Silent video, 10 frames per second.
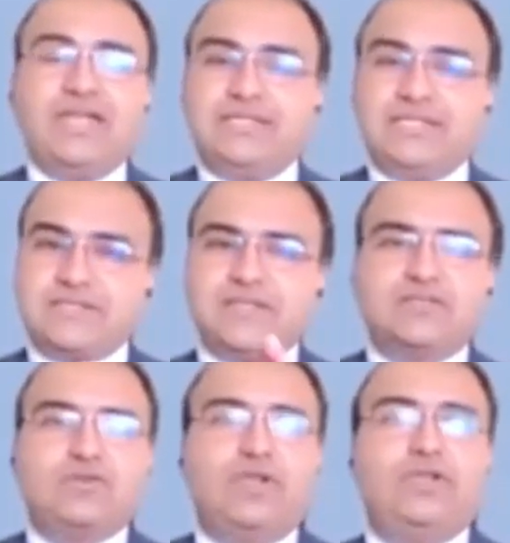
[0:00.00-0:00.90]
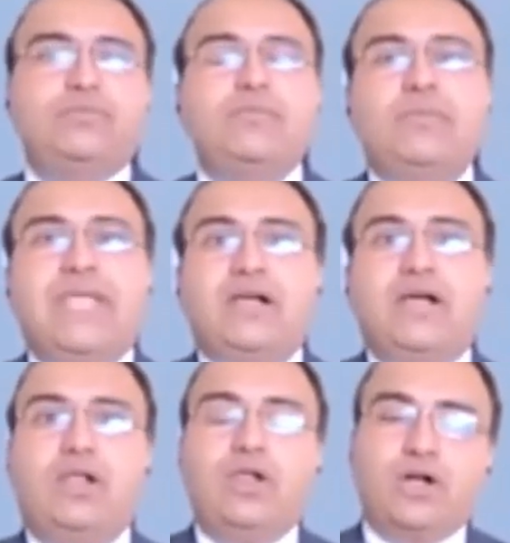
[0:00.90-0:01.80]
And this is going to make
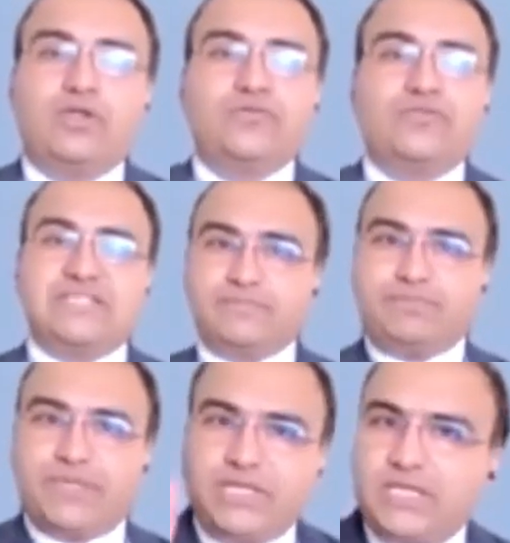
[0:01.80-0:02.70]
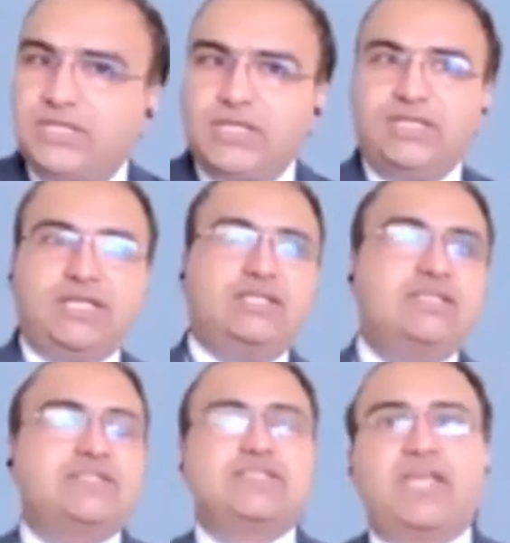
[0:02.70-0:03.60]
a lot of sense, particularly at
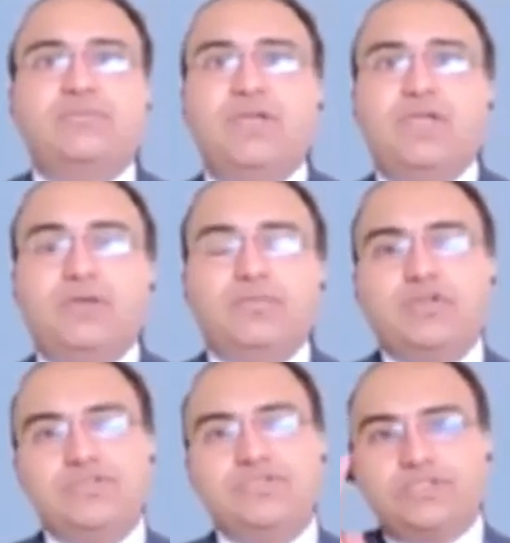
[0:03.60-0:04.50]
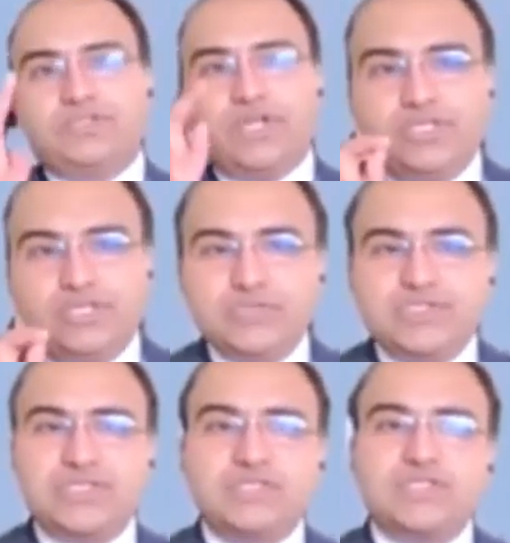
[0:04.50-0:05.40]
this time, because it
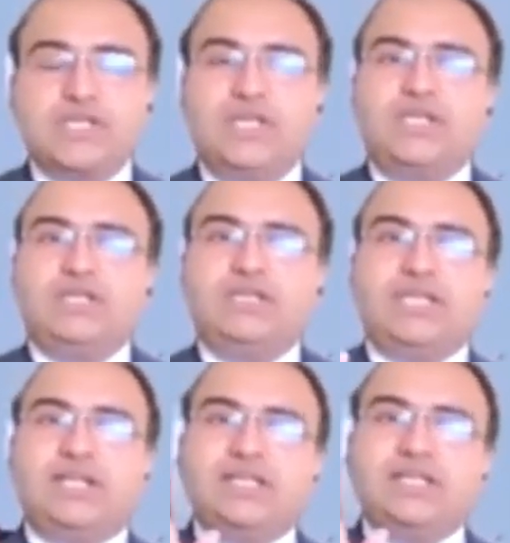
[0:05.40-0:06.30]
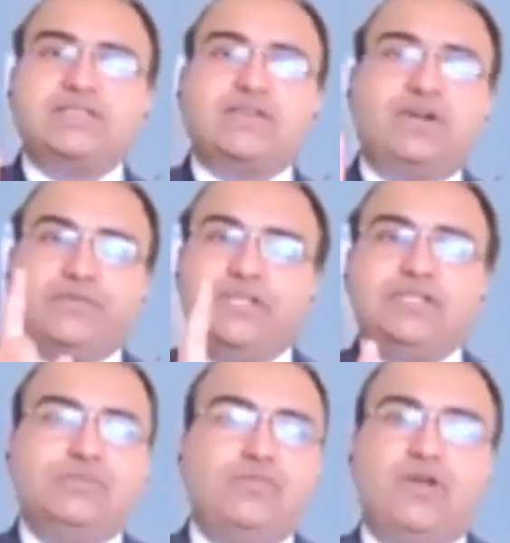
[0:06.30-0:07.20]
reduces the risk of
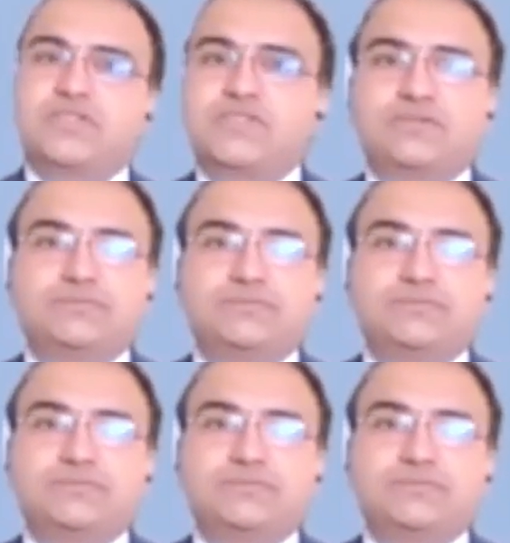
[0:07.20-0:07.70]
income loss.